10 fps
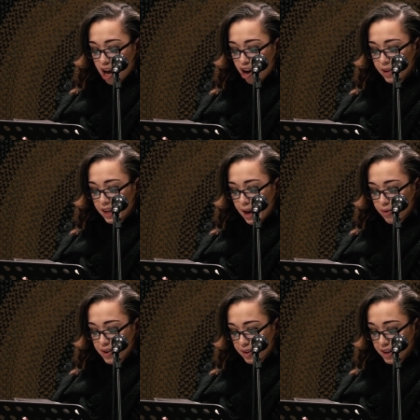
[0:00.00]
How many
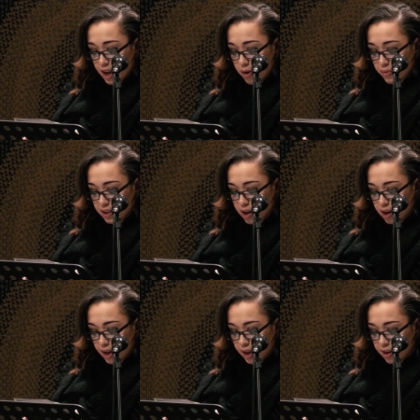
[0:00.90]
hours a day are we
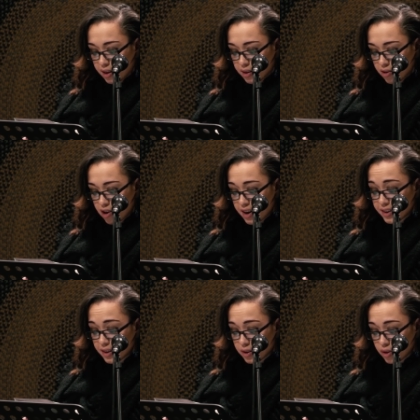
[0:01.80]
talking? Nora
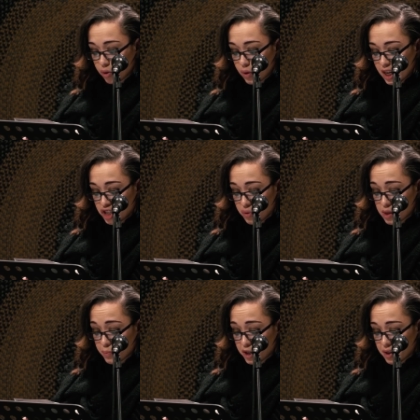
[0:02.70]
didn't know why she
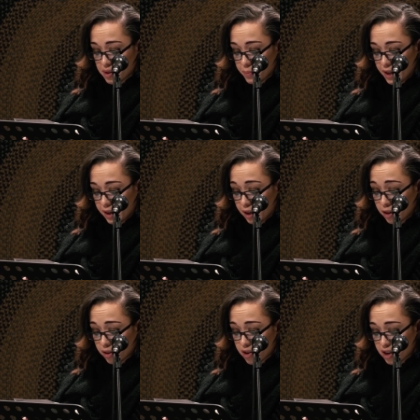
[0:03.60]
was participating
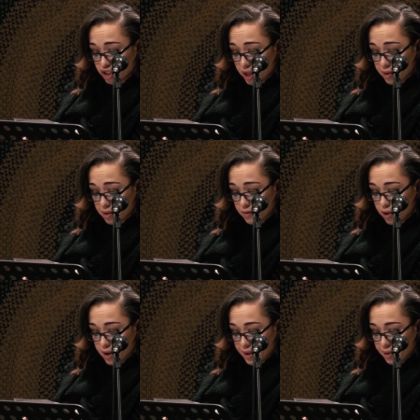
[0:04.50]
in encouraging this
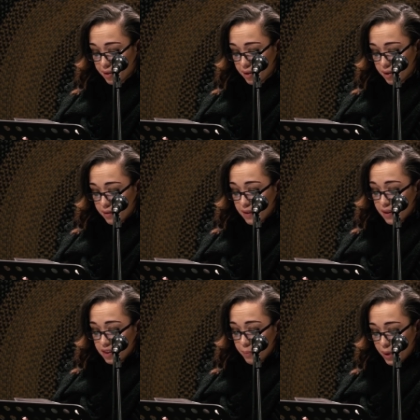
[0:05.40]
force.
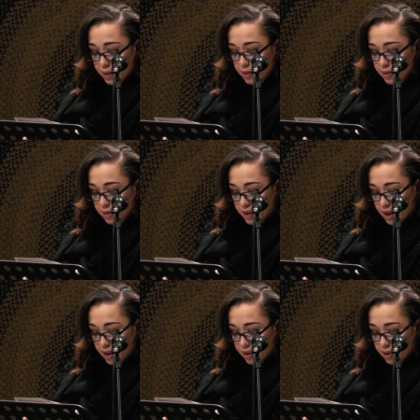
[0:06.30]
Depends on the
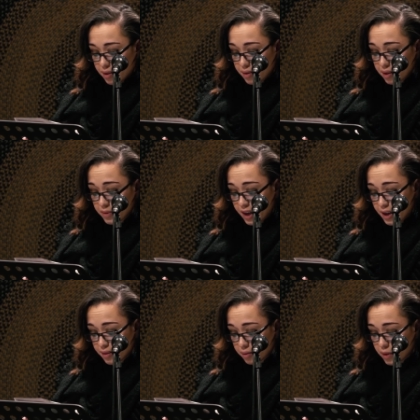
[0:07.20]
day. Some
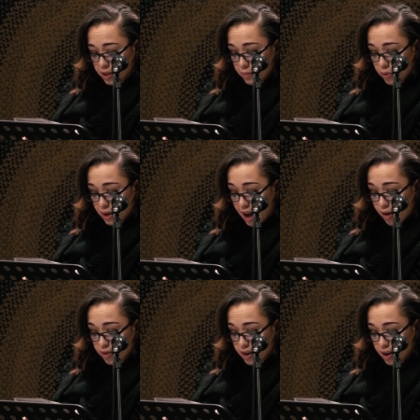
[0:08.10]
days it might be one
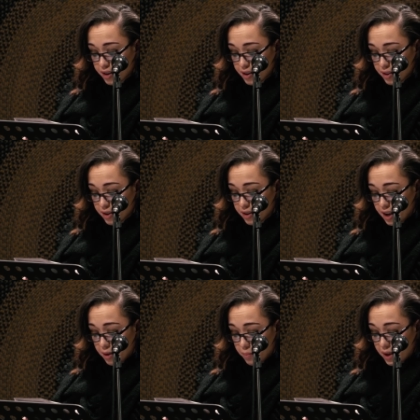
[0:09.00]
hour, another
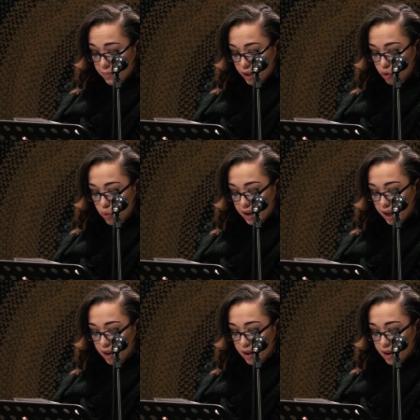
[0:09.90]
it might be
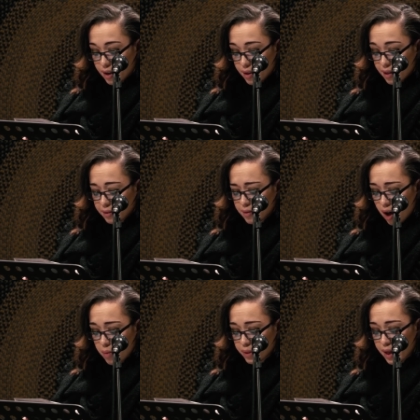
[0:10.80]
20. That's
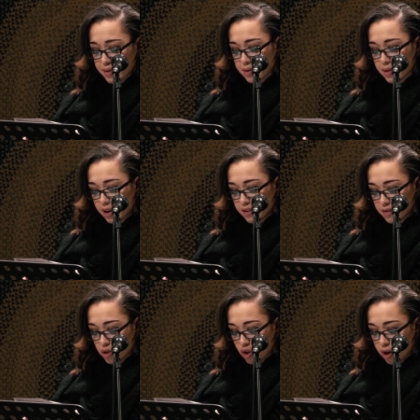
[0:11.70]
the unpleasant side of
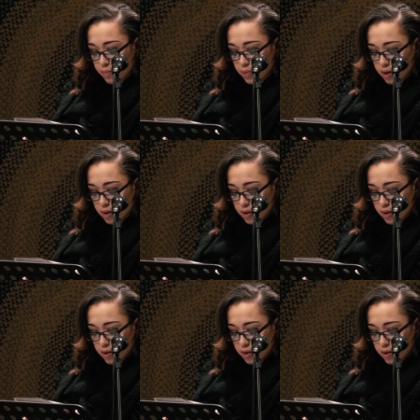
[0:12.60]
the job.